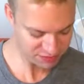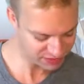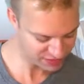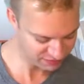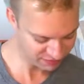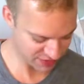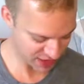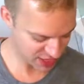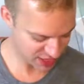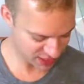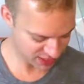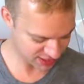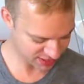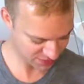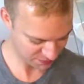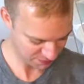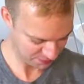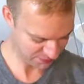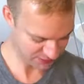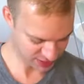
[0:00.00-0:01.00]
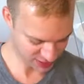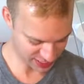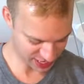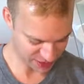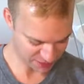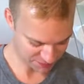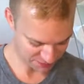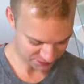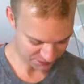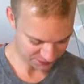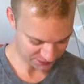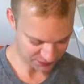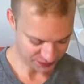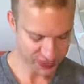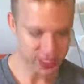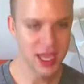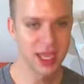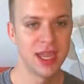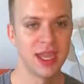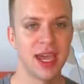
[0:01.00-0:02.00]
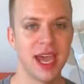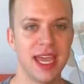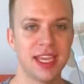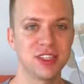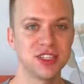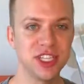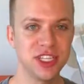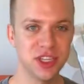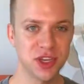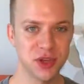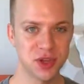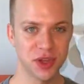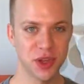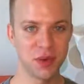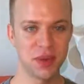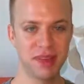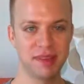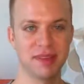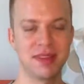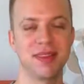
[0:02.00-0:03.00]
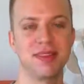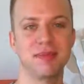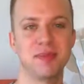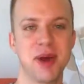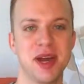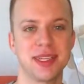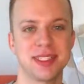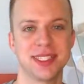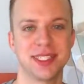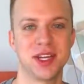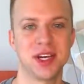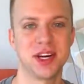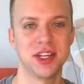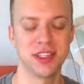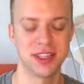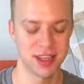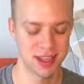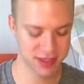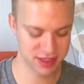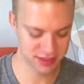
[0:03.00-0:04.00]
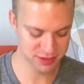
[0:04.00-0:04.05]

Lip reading: Fit Fun. Okay. I actually don't know what's in this box at all.